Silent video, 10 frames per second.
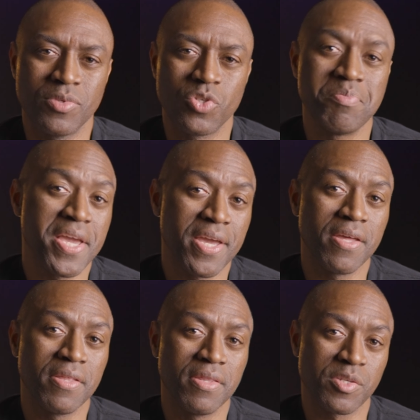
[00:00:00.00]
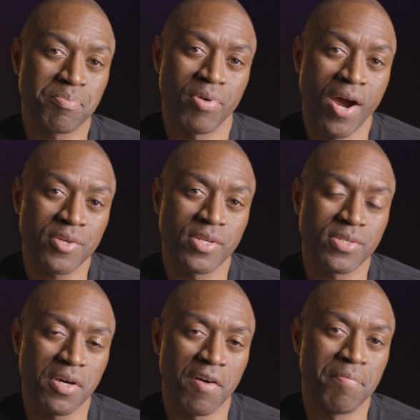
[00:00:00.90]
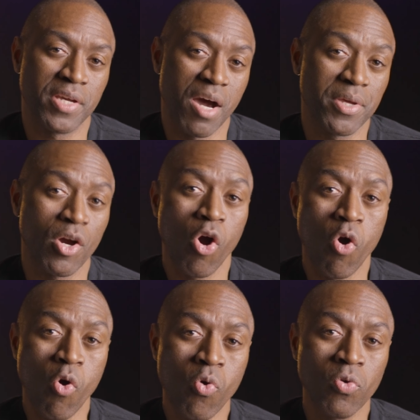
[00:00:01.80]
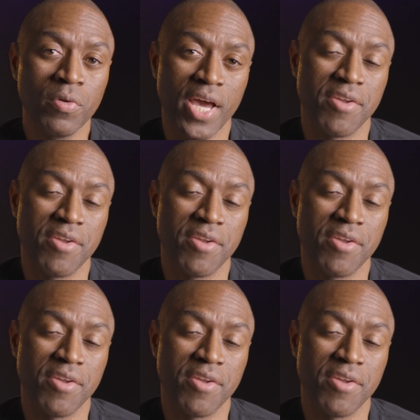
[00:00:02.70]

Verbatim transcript: to making this process of becoming whole